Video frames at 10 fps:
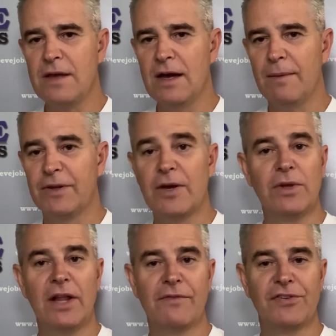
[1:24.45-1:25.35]
Uh, but they
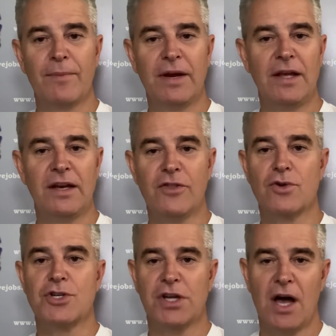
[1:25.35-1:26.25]
would love somebody in either
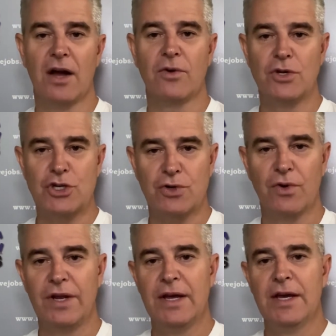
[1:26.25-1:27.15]
Chicago,
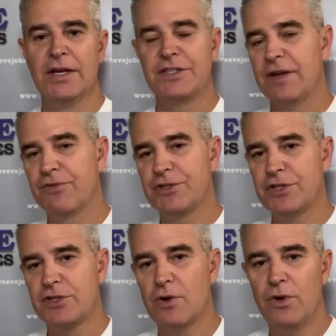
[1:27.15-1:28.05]
Detroit, San
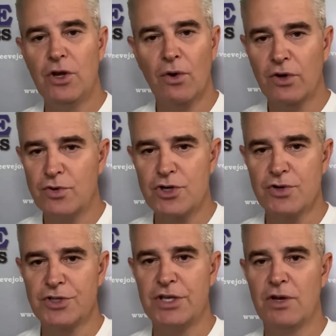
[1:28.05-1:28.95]
Francisco, New York, New
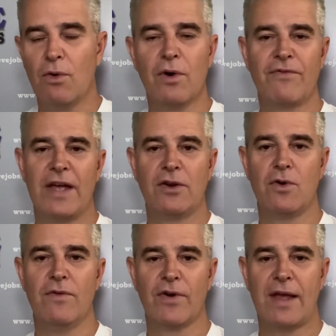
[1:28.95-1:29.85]
Jersey, or
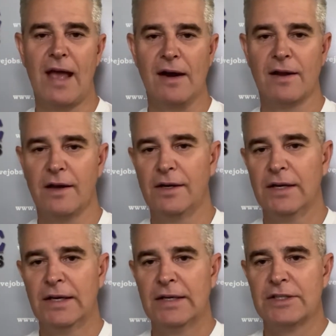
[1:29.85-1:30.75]
Vancouver, Canada.
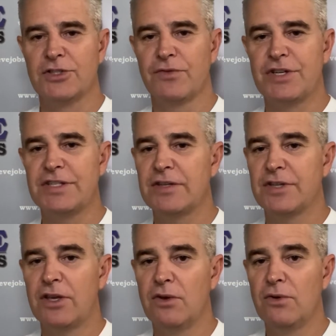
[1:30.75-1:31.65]
So if this sounds
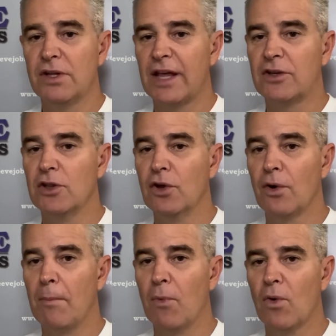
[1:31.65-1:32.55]
like you and you'd like to
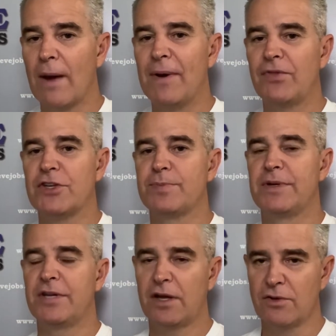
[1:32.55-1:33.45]
learn more about this
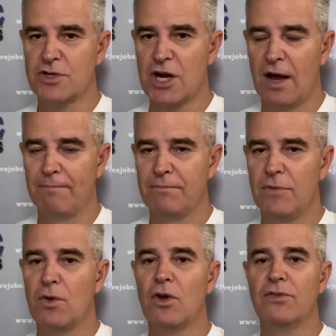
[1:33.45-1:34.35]
particular job,
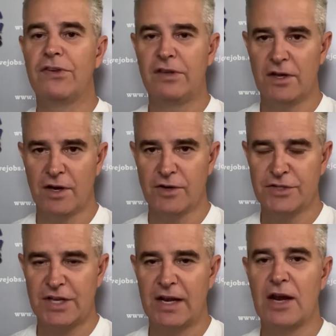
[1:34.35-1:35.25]
you can see it on our
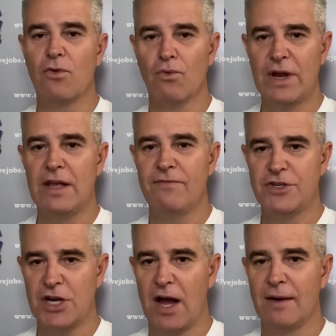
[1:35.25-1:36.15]
site at
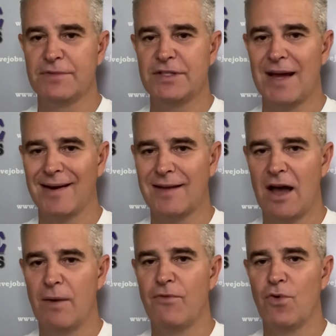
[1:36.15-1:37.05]

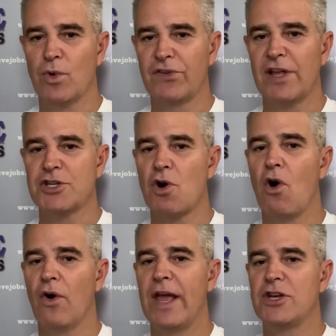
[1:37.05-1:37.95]
reevejobs.com forward slash
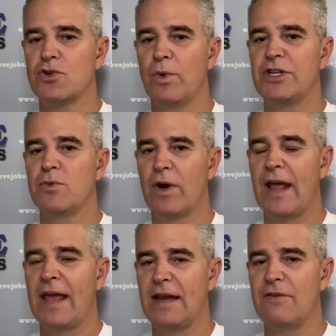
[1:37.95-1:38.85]

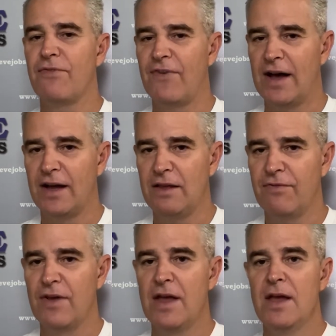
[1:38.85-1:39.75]
RA2185.
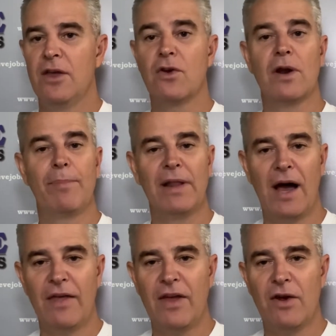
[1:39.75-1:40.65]
You can
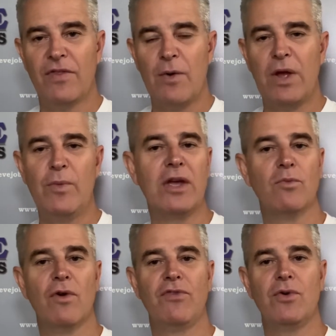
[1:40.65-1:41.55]
apply there. That way we
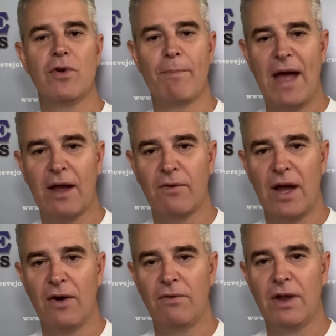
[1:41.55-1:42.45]
can review your
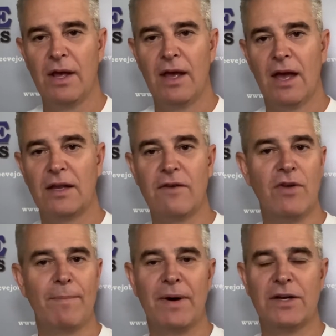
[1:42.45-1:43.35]
background and give
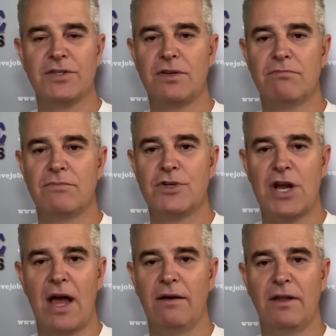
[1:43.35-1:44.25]
you a buzz and
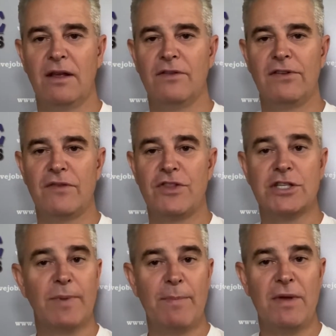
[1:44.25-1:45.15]
chat and see if
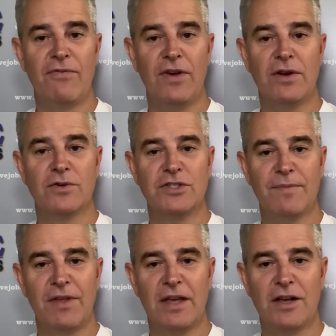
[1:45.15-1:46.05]
this might be a fit or
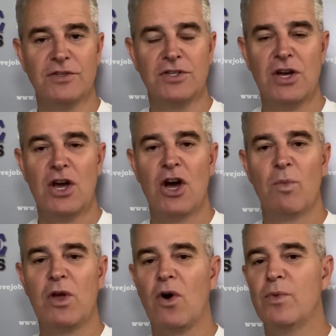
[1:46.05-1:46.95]
something else.
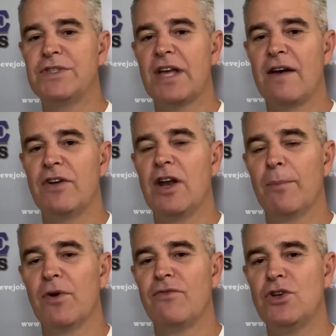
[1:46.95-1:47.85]
We always have a
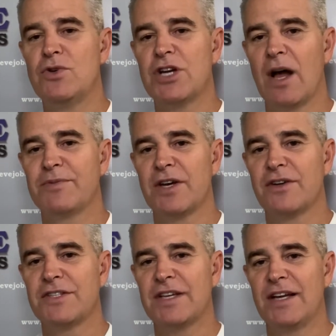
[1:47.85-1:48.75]
number of new jobs on
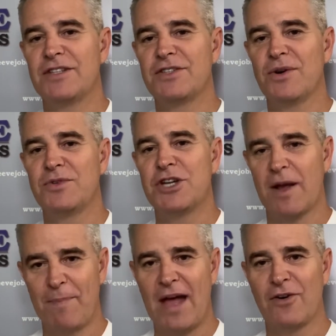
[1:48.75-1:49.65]
our site, so
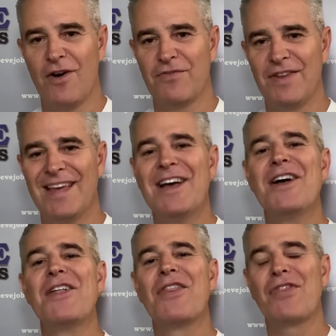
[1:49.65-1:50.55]
check back often.
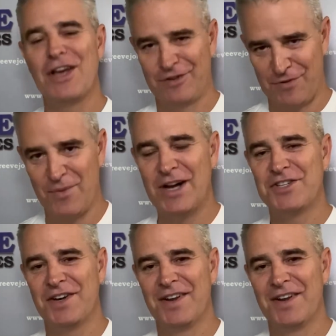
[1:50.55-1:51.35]
Thanks for watching.